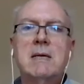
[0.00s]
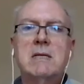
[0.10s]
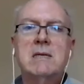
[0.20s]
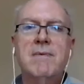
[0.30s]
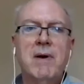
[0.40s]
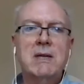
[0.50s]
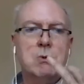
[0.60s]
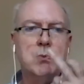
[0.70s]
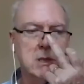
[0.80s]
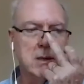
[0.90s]
Hiss
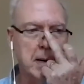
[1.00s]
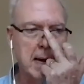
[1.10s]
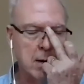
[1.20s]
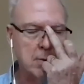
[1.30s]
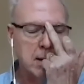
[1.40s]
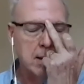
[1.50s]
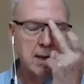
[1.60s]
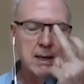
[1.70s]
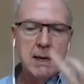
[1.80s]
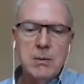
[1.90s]
defense was about.
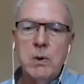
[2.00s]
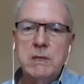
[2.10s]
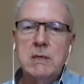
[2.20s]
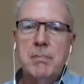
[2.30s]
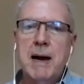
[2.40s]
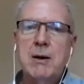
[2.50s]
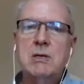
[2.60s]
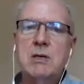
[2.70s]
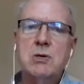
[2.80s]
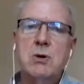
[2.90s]
It was
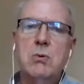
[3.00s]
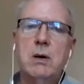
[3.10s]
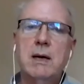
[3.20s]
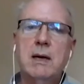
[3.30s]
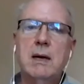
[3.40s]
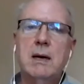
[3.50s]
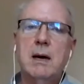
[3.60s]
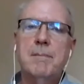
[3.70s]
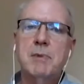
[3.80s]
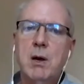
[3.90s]
about destroying
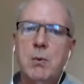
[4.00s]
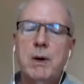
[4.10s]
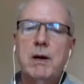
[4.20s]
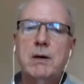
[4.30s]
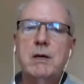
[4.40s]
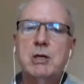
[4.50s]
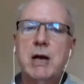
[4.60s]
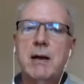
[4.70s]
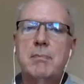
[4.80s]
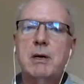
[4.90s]
Whitaker
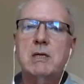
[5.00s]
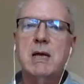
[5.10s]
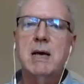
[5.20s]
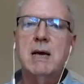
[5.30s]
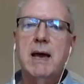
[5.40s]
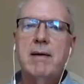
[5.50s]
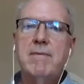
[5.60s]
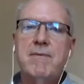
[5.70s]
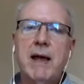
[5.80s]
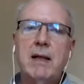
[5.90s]
Chambers.
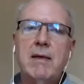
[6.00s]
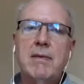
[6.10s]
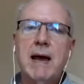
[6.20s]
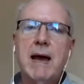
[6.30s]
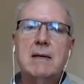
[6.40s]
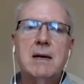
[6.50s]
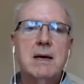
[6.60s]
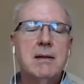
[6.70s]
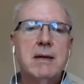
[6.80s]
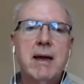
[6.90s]
And failing that,
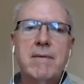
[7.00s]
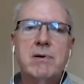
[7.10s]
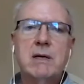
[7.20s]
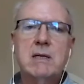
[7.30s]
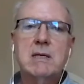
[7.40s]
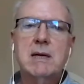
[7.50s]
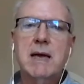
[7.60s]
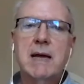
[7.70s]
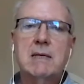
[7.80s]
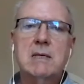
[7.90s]
the evidence
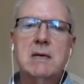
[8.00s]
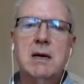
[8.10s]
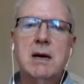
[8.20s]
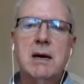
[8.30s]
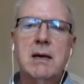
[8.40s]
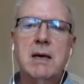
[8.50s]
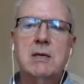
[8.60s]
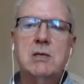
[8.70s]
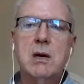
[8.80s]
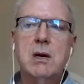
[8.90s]
against
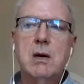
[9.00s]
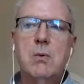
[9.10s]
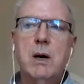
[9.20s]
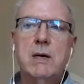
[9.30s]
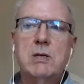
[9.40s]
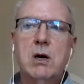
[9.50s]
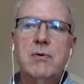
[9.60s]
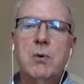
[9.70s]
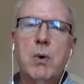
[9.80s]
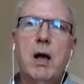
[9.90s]
Hiss was
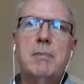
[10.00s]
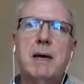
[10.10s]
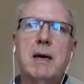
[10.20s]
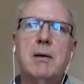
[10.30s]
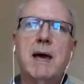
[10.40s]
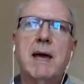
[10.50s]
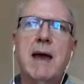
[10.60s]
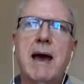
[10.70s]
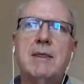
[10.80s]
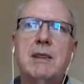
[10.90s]
overwhelming. They
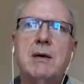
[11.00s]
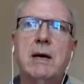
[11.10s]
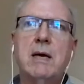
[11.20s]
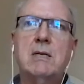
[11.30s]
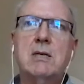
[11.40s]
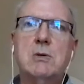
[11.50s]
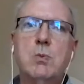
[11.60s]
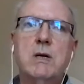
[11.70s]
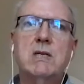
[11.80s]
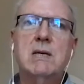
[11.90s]
had the Hiss's
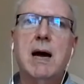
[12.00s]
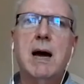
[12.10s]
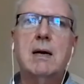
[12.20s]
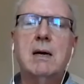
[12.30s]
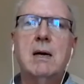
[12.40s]
Woodstock